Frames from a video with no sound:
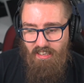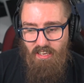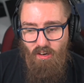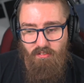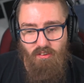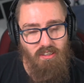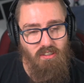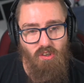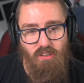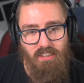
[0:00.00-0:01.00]
He obviously
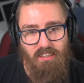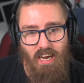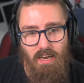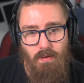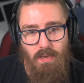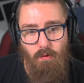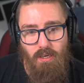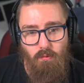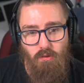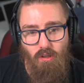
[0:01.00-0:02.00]
enjoyed his time here when
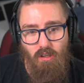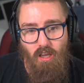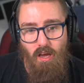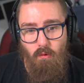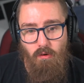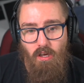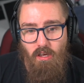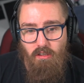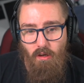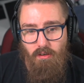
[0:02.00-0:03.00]
he was on loan,
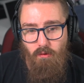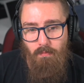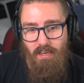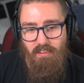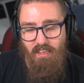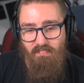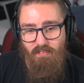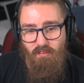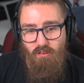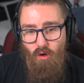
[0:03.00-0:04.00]
so it just made sense
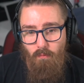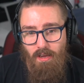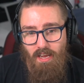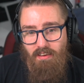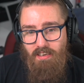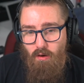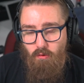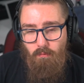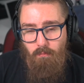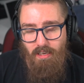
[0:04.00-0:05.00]
for him to come here. He knows
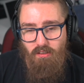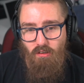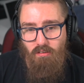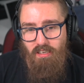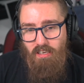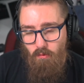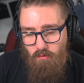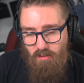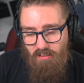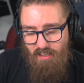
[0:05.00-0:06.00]
the players already, he knows
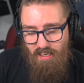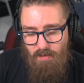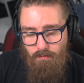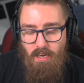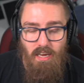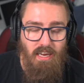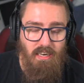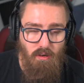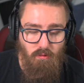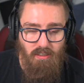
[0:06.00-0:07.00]
the team, he
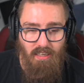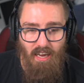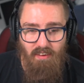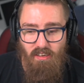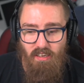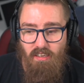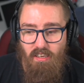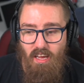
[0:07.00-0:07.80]
knows the gaffer.